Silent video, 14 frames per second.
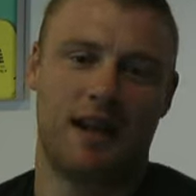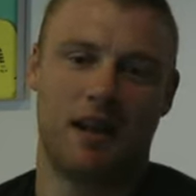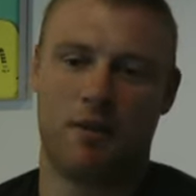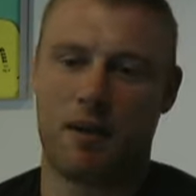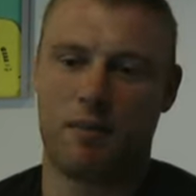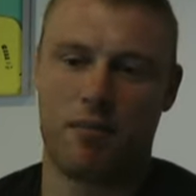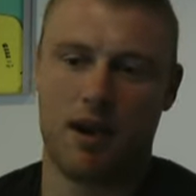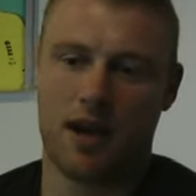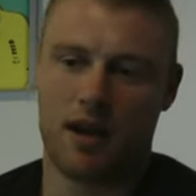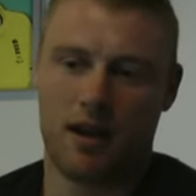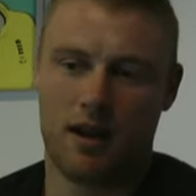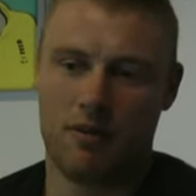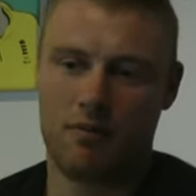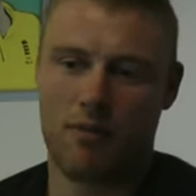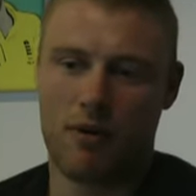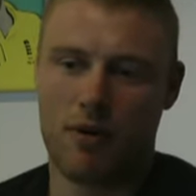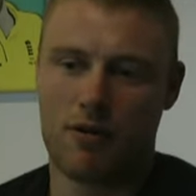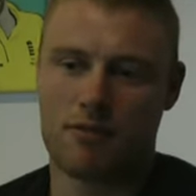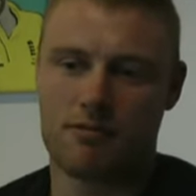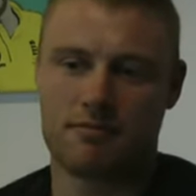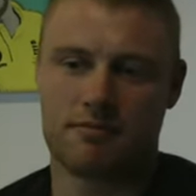I had a bad back and I didn't
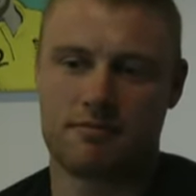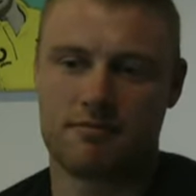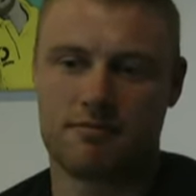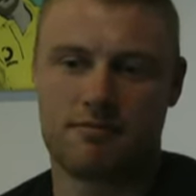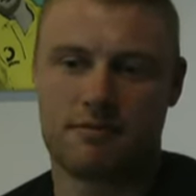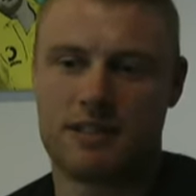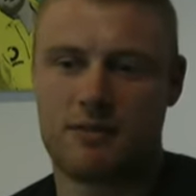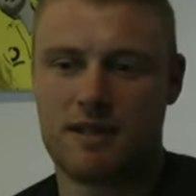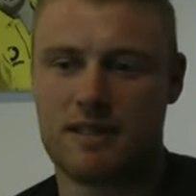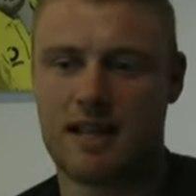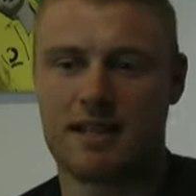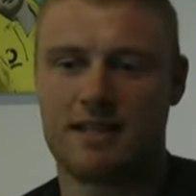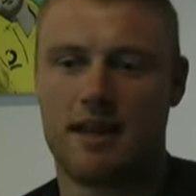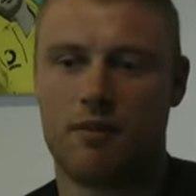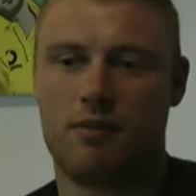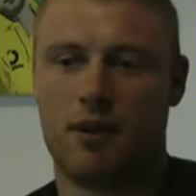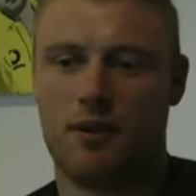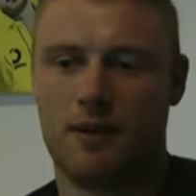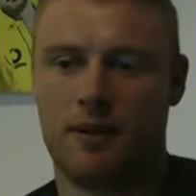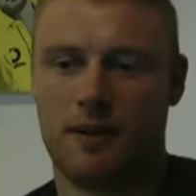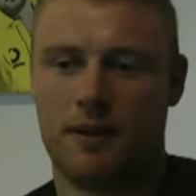bowl till my test debut.